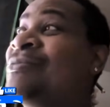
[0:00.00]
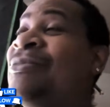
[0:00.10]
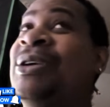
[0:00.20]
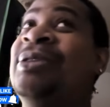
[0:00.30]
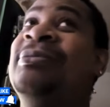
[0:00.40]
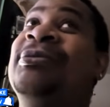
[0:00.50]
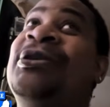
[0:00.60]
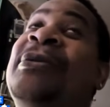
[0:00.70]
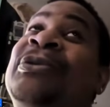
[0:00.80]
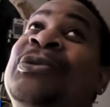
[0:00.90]
a
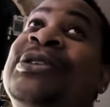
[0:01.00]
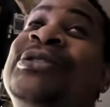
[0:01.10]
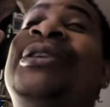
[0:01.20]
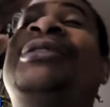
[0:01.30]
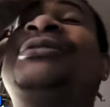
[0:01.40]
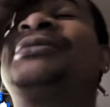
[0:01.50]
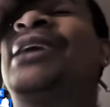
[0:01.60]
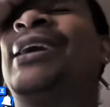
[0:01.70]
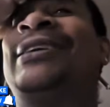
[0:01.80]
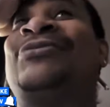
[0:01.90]
couple weeks ago.
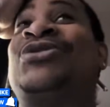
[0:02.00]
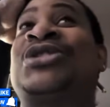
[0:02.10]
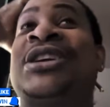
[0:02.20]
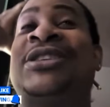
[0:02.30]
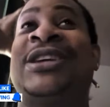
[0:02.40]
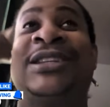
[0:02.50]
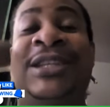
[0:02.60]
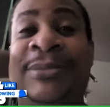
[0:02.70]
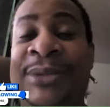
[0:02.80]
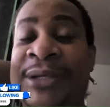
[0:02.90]
I ain't even shared that
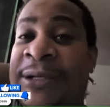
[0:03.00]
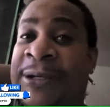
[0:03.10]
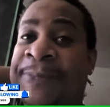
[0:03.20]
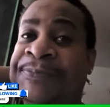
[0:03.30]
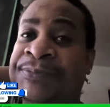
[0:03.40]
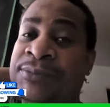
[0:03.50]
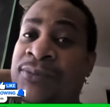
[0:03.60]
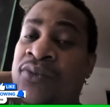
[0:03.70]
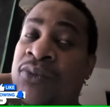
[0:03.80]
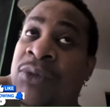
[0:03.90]
yet, but
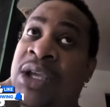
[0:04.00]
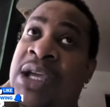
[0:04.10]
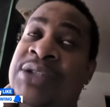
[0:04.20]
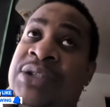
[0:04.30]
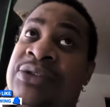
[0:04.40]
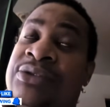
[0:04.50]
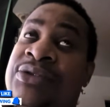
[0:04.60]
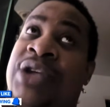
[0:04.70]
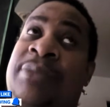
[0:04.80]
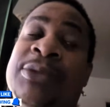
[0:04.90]
I just
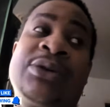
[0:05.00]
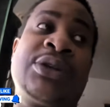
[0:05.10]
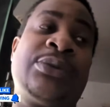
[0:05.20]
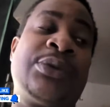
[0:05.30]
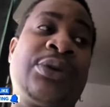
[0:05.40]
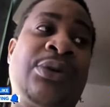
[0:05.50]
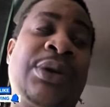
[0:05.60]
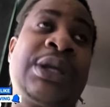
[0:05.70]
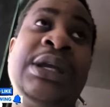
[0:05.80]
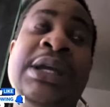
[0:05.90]
jumped on here real
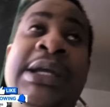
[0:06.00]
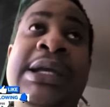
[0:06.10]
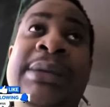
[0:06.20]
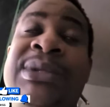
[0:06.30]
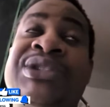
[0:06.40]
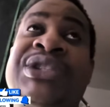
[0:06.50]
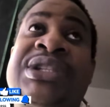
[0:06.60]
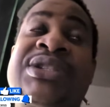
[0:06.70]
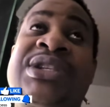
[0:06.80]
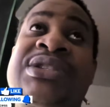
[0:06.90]
quick. My
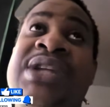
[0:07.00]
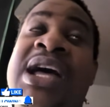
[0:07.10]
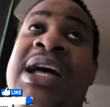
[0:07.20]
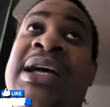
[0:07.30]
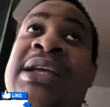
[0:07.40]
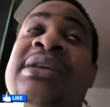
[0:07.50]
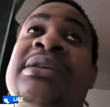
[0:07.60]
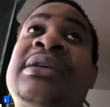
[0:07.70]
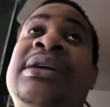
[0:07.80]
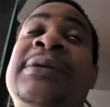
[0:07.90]
chicken just died
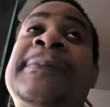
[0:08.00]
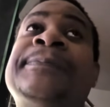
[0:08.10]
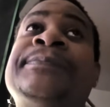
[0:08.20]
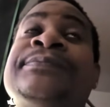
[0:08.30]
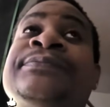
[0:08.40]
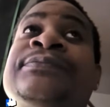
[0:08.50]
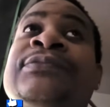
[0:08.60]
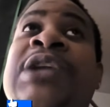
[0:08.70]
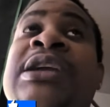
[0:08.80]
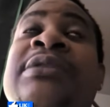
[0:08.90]

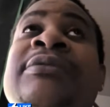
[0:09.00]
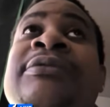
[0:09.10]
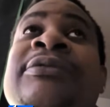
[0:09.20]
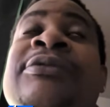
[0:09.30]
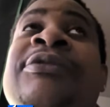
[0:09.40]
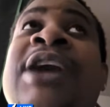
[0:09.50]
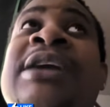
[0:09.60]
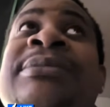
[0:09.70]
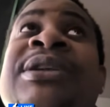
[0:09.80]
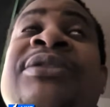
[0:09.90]
like
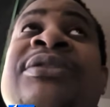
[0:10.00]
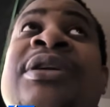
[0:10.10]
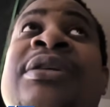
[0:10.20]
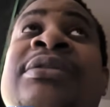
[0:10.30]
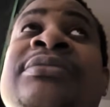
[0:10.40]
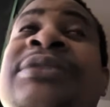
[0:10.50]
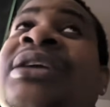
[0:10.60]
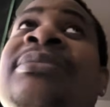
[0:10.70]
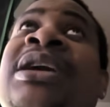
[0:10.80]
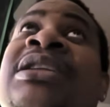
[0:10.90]
5 minutes ago. No,
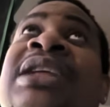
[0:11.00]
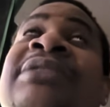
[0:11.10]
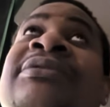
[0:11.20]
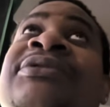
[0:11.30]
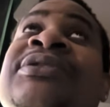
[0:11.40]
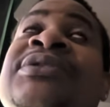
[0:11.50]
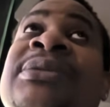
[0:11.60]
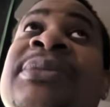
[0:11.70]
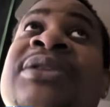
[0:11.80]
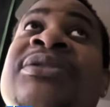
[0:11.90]
probably like 15
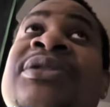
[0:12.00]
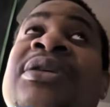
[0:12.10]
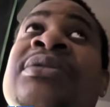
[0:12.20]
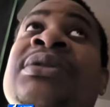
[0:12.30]
minutes ago.